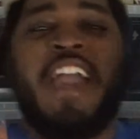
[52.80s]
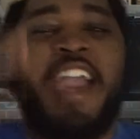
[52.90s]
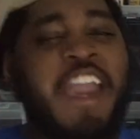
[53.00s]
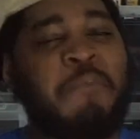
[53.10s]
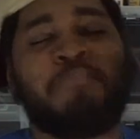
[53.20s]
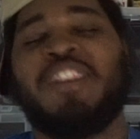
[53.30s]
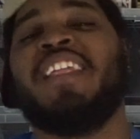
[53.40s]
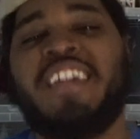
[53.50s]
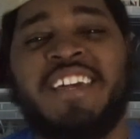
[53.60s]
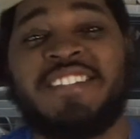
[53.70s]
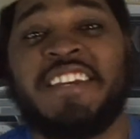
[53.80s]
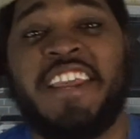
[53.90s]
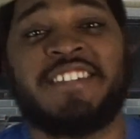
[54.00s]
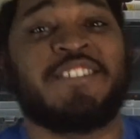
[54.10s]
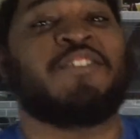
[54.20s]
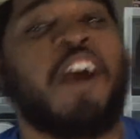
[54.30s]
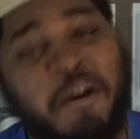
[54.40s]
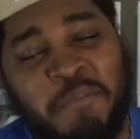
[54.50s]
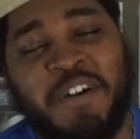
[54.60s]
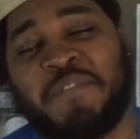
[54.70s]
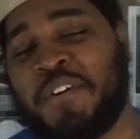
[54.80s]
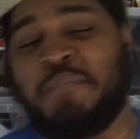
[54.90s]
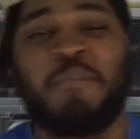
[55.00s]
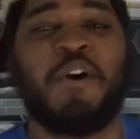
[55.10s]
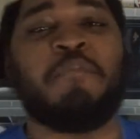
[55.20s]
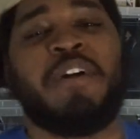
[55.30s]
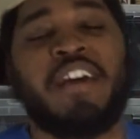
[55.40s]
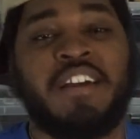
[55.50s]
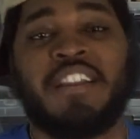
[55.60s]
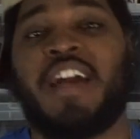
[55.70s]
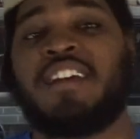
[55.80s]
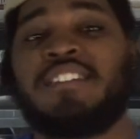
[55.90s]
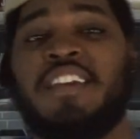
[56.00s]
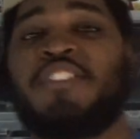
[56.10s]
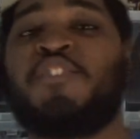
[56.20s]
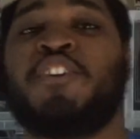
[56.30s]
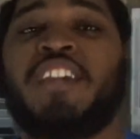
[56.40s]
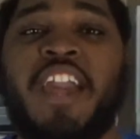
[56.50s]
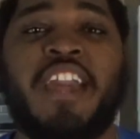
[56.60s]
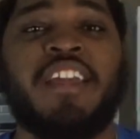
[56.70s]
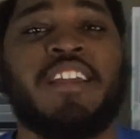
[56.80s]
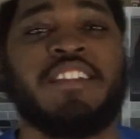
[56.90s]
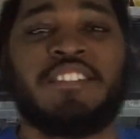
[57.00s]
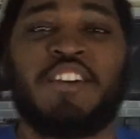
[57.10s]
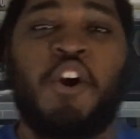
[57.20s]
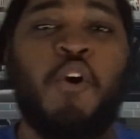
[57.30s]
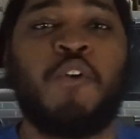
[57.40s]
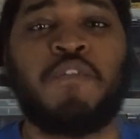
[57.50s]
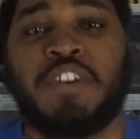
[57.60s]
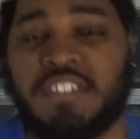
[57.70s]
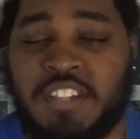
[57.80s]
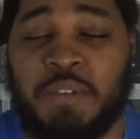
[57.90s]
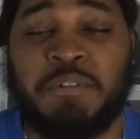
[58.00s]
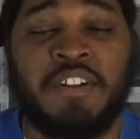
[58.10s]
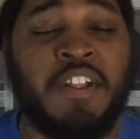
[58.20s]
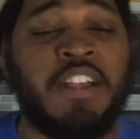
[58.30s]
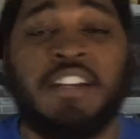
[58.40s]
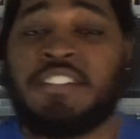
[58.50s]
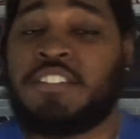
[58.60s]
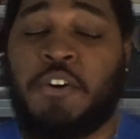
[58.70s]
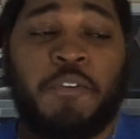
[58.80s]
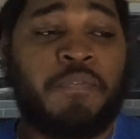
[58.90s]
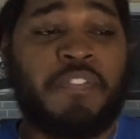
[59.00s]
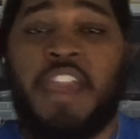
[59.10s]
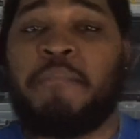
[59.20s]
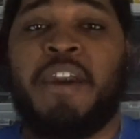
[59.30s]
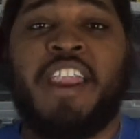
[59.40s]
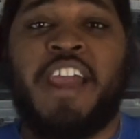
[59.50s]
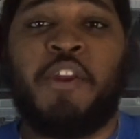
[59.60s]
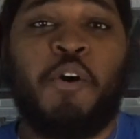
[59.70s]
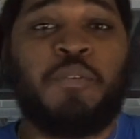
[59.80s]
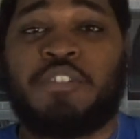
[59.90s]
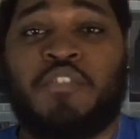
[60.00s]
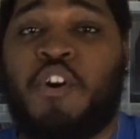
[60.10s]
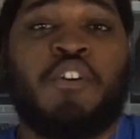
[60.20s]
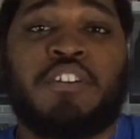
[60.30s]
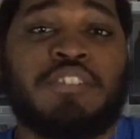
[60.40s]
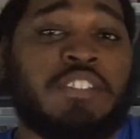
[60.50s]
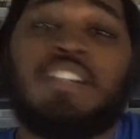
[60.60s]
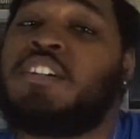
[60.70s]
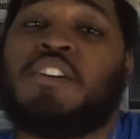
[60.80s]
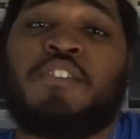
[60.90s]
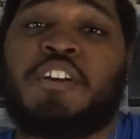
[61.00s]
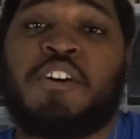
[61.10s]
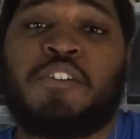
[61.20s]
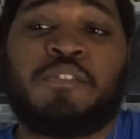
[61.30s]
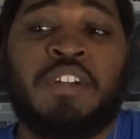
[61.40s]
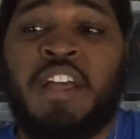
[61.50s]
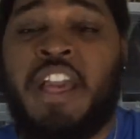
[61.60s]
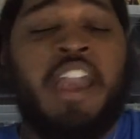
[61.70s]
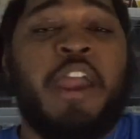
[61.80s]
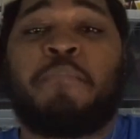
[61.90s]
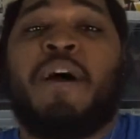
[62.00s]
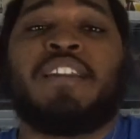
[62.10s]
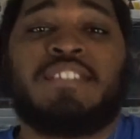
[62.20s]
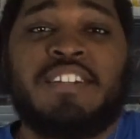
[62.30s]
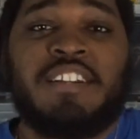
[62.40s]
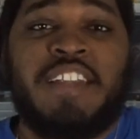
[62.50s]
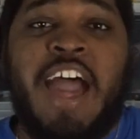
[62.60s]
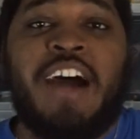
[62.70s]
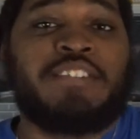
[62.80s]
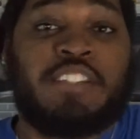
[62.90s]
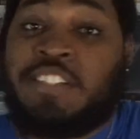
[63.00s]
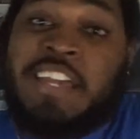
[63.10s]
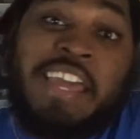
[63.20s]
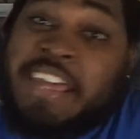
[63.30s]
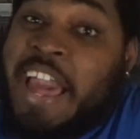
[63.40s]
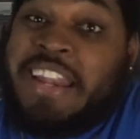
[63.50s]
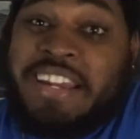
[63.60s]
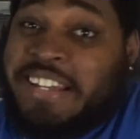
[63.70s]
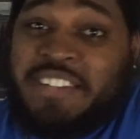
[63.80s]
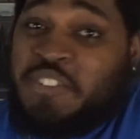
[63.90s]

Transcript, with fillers: And please hit that subscribe button for your boy, man. Like I said, 3K is the goal for the summer. So, hey, man, I know Corona still going on. Everybody's still in the house, so you ain't got nothing